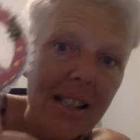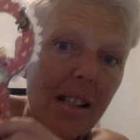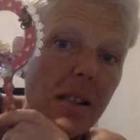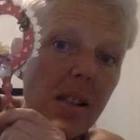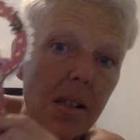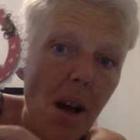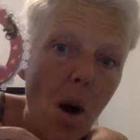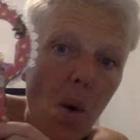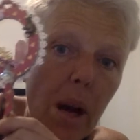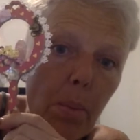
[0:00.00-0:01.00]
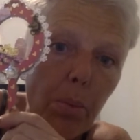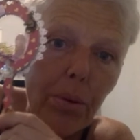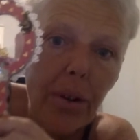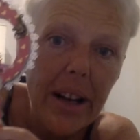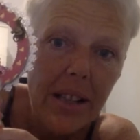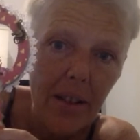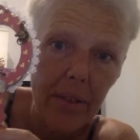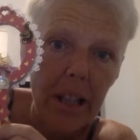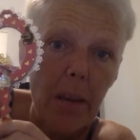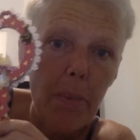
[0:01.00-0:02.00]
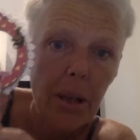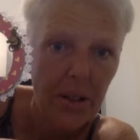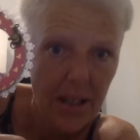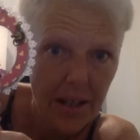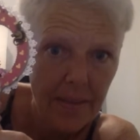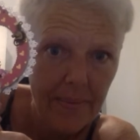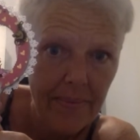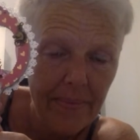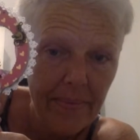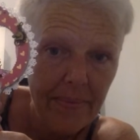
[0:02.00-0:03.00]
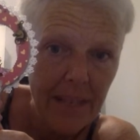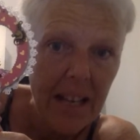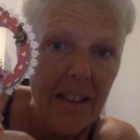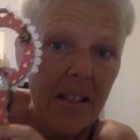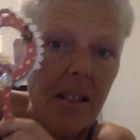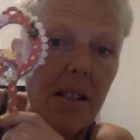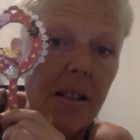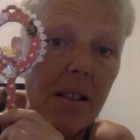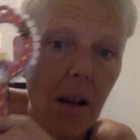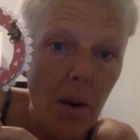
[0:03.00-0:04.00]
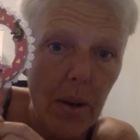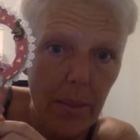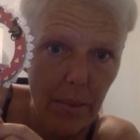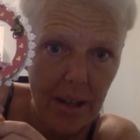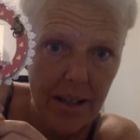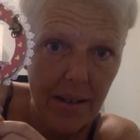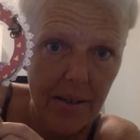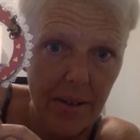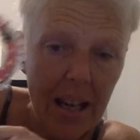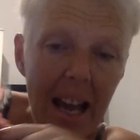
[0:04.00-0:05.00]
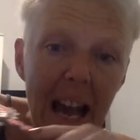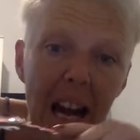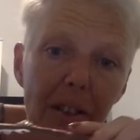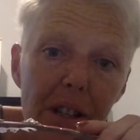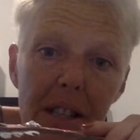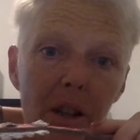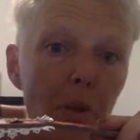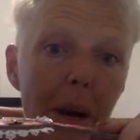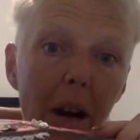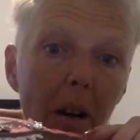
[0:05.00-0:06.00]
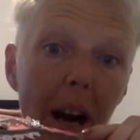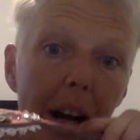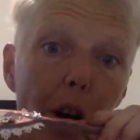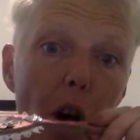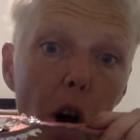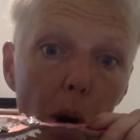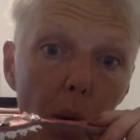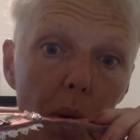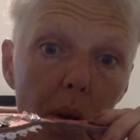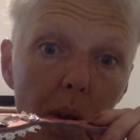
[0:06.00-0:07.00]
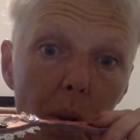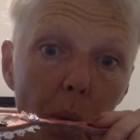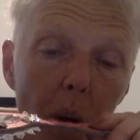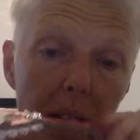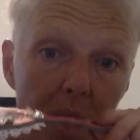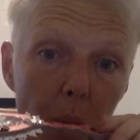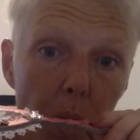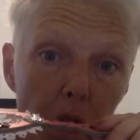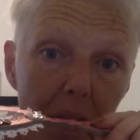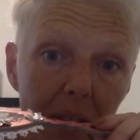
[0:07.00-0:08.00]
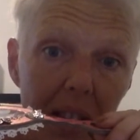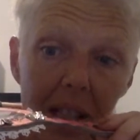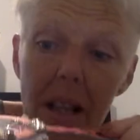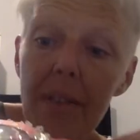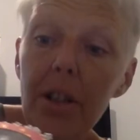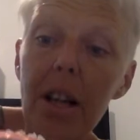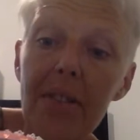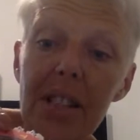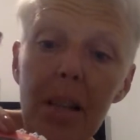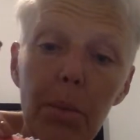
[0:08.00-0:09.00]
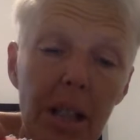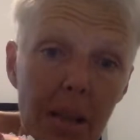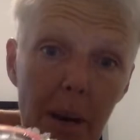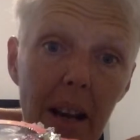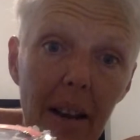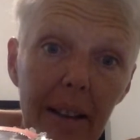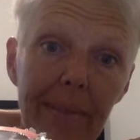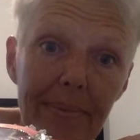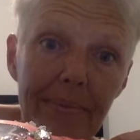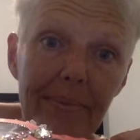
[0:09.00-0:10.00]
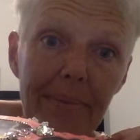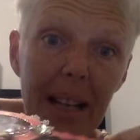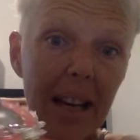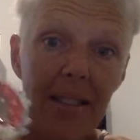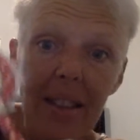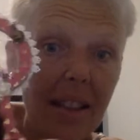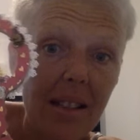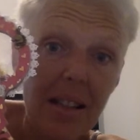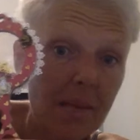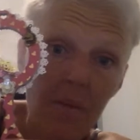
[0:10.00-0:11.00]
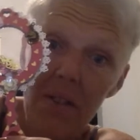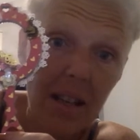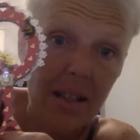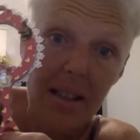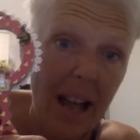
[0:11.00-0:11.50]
is so impressively built. This is so impressive. Every single maker I know wants to achieve this level of seamless making. And this is